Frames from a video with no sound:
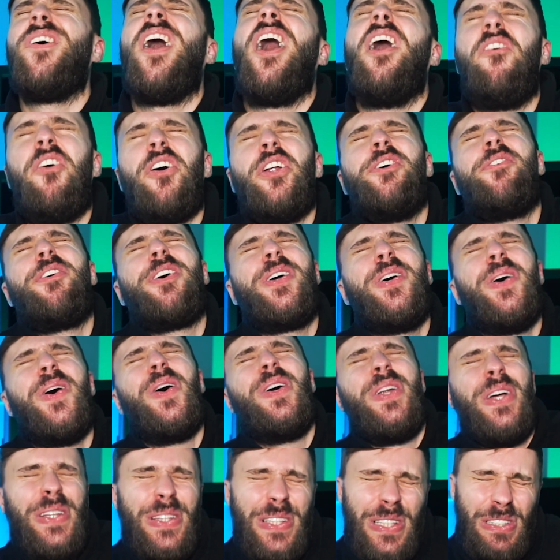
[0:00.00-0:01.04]
Well, I've already
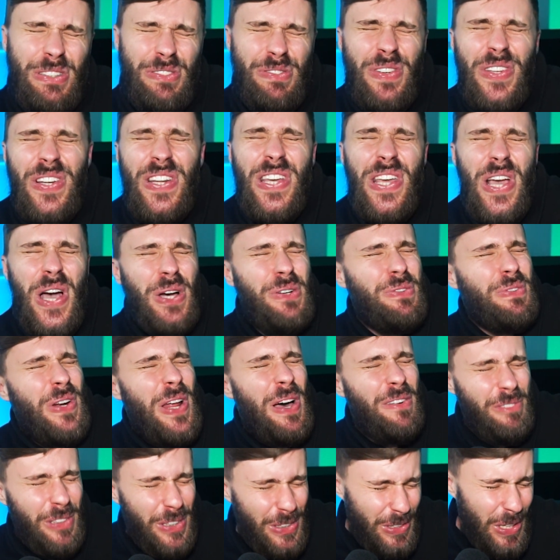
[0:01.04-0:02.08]
recorded this video, but
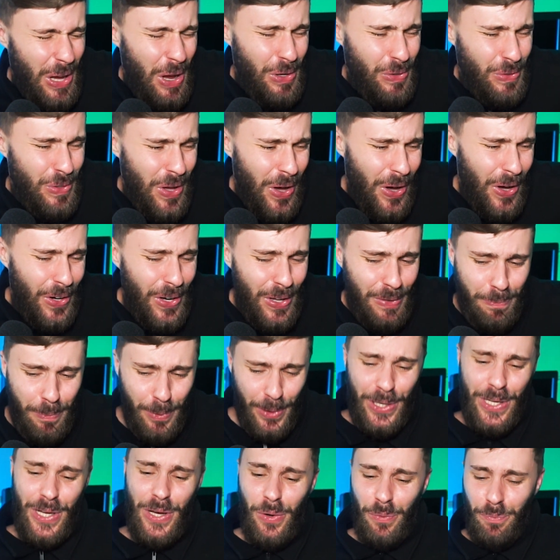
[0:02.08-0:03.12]
I'm a donut and I
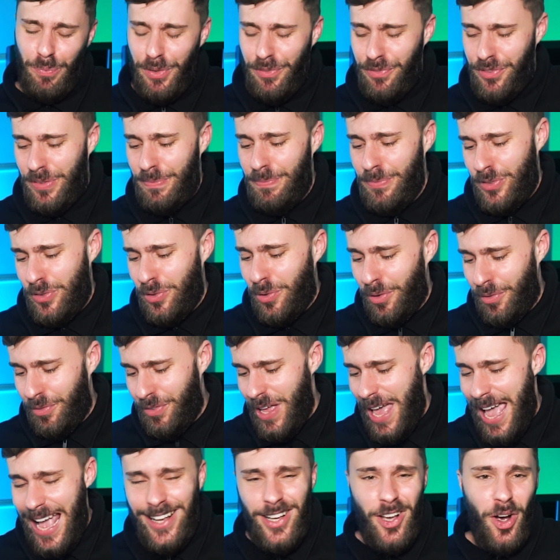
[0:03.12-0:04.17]
put it on with some sort
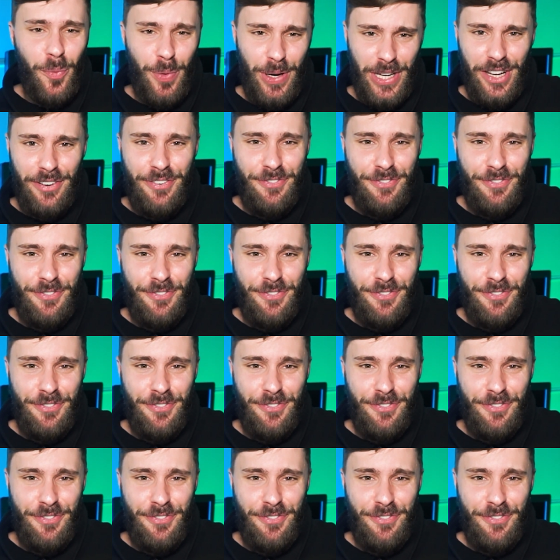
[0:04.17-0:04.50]
of echoing